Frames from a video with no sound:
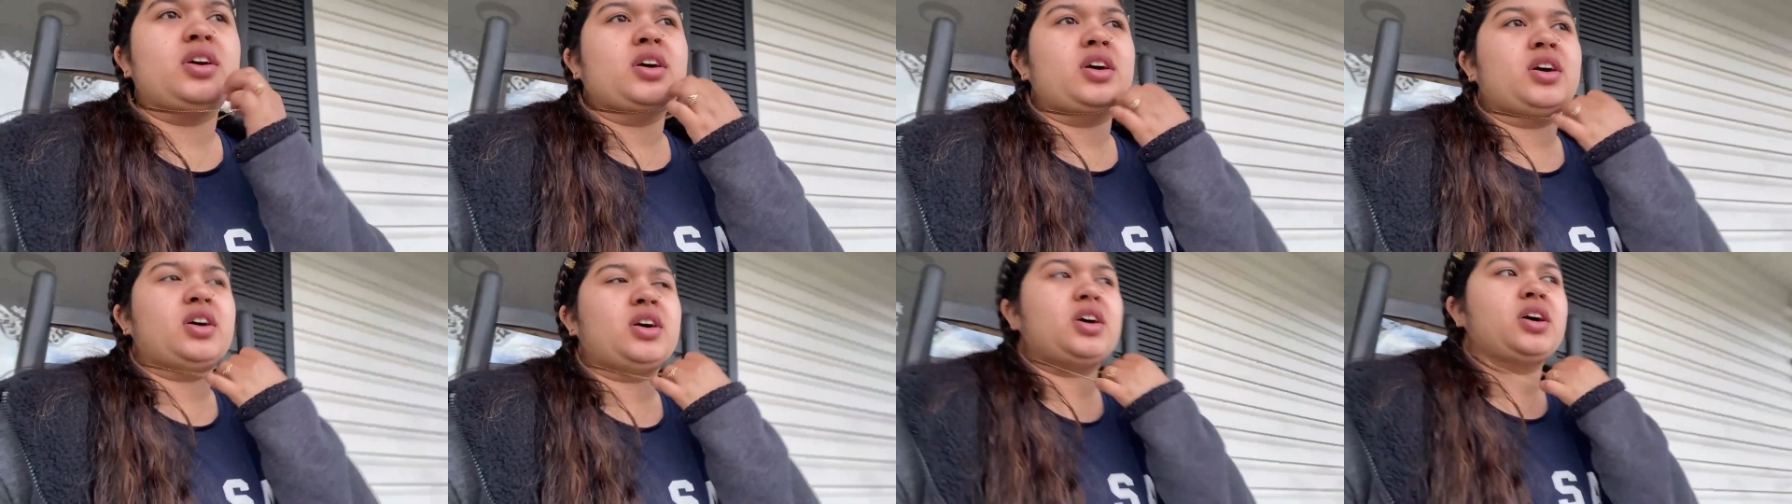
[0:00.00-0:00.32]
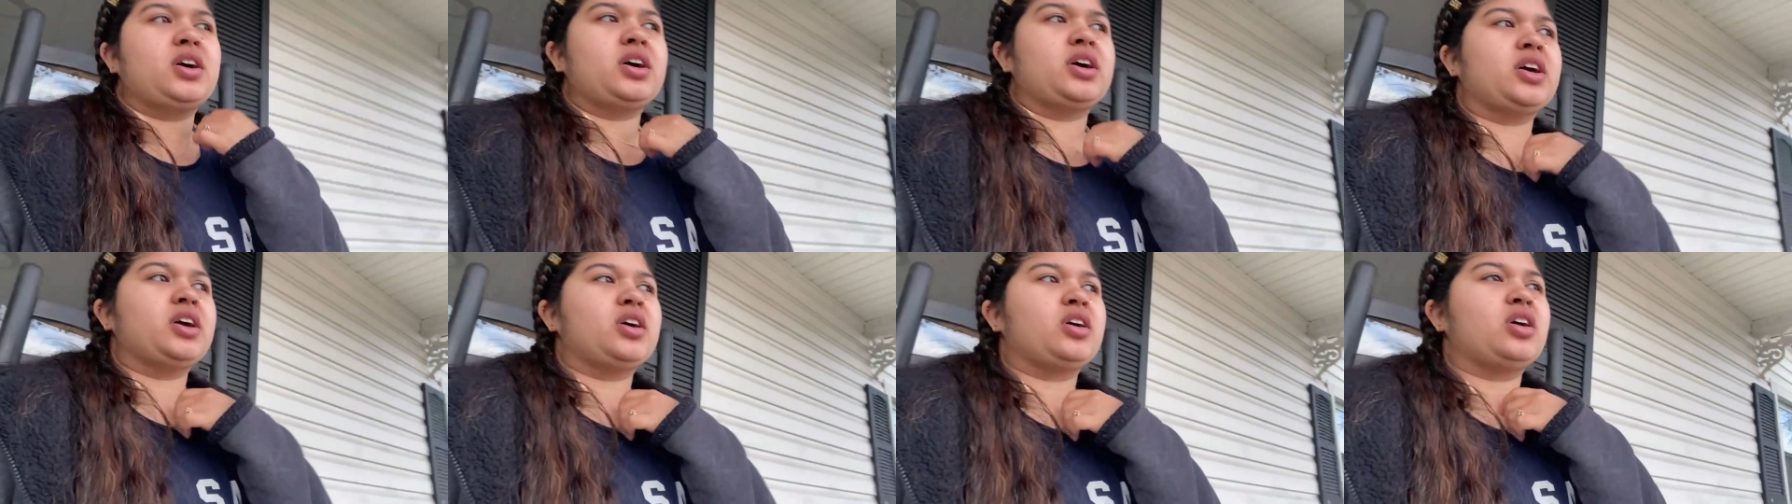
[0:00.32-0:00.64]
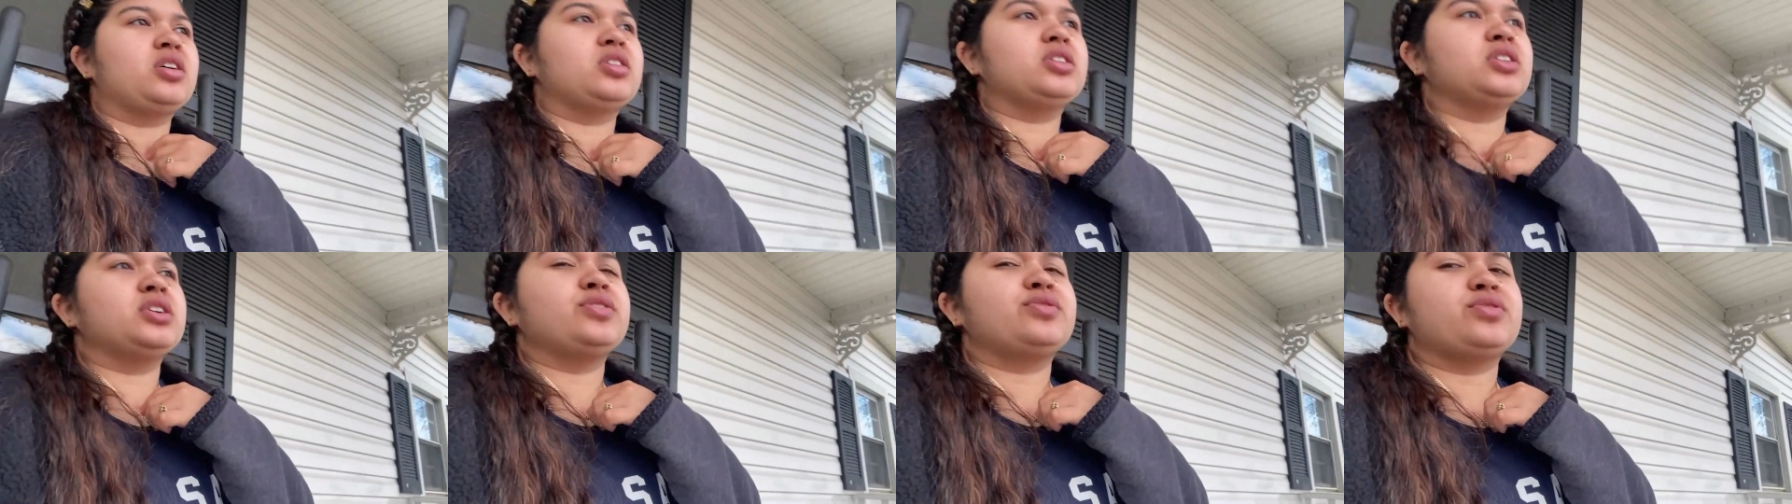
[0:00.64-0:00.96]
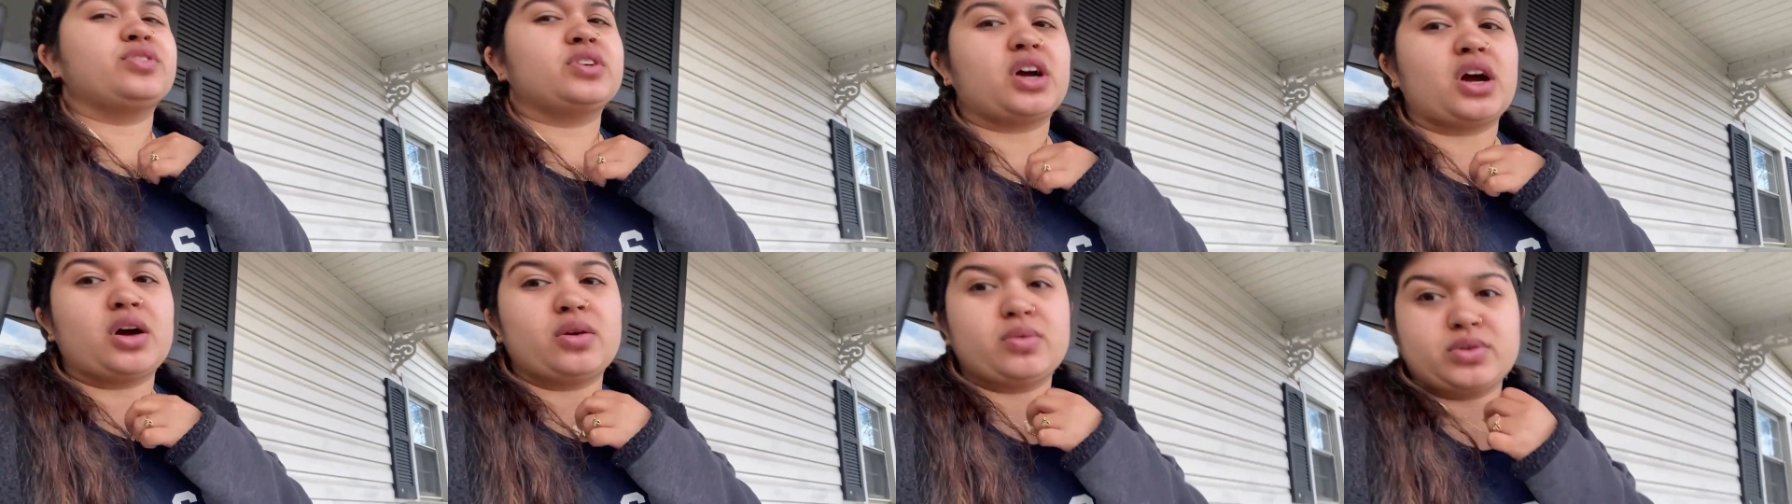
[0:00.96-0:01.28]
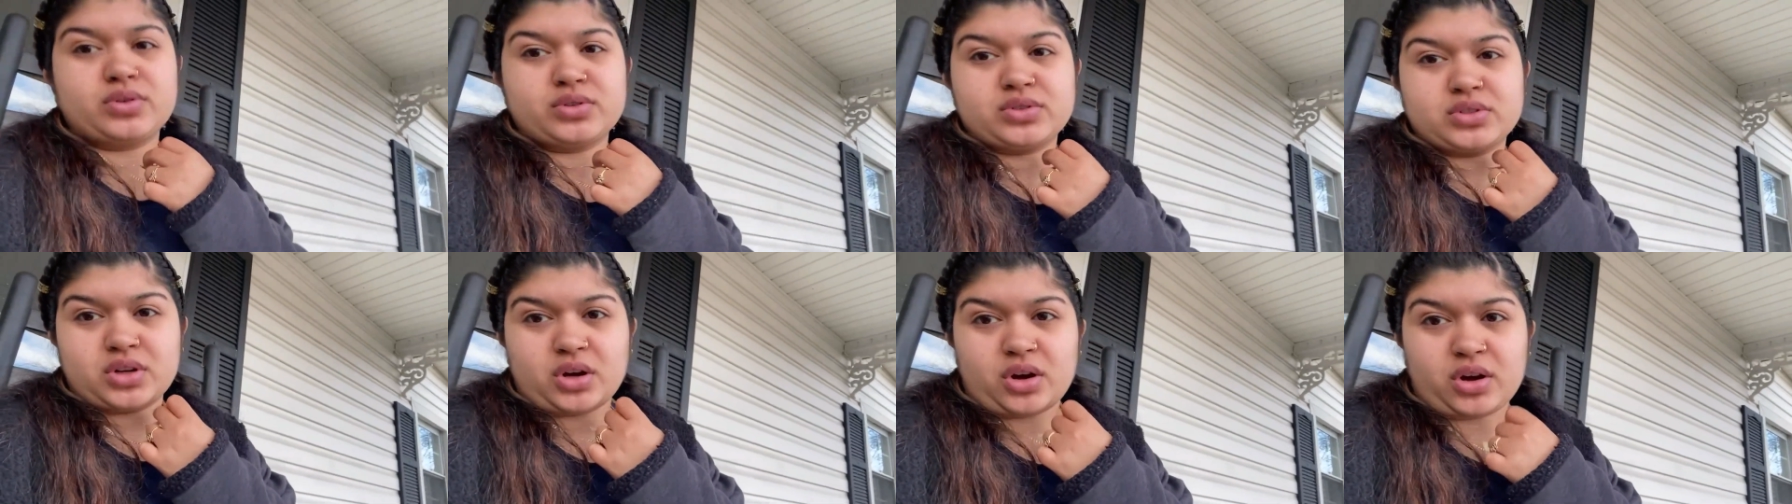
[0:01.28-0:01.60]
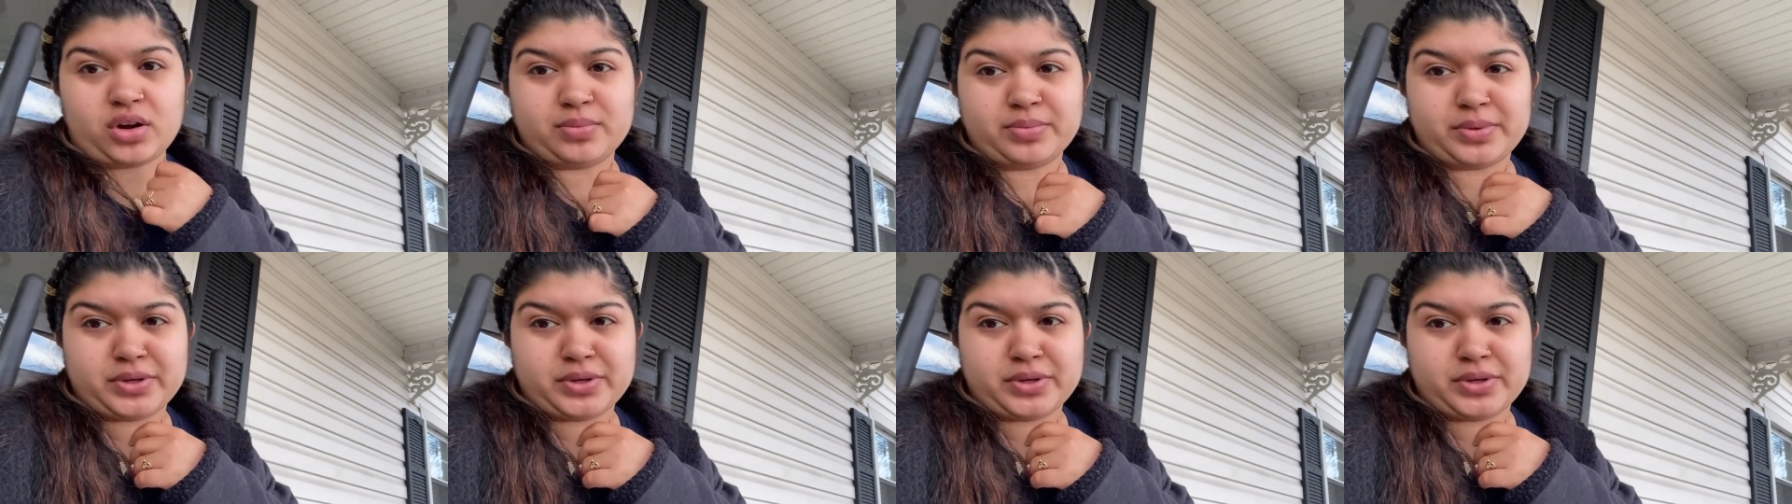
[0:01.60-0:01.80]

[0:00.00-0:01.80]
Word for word: I already forgot what it was called,